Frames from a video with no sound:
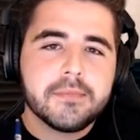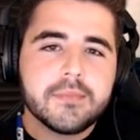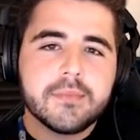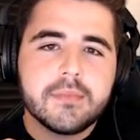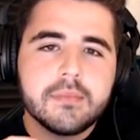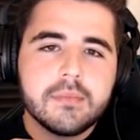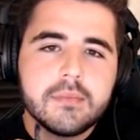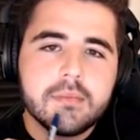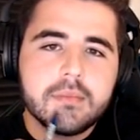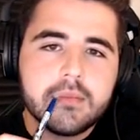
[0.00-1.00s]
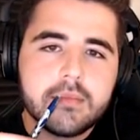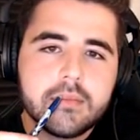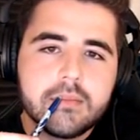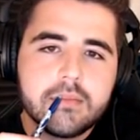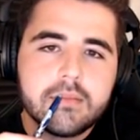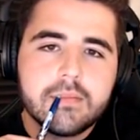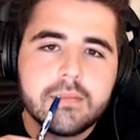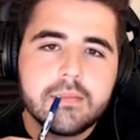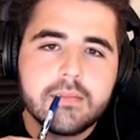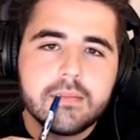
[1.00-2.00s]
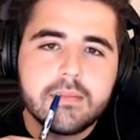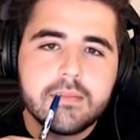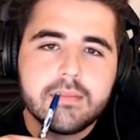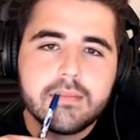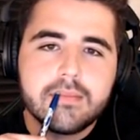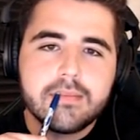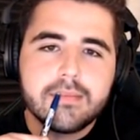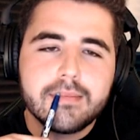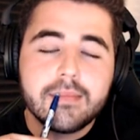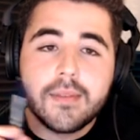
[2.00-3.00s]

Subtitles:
No words are spoken by the person on screen.